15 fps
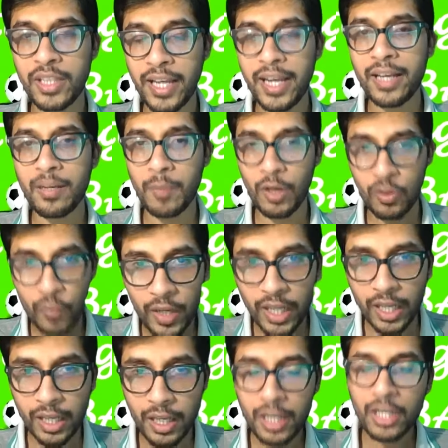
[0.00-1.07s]
care about
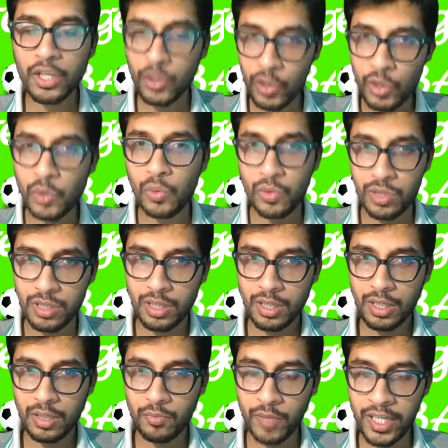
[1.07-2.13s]
winning, you lose,
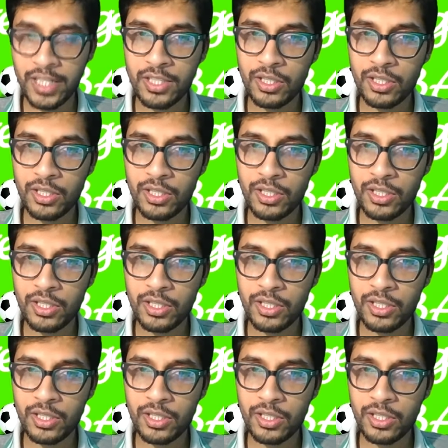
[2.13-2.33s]
right?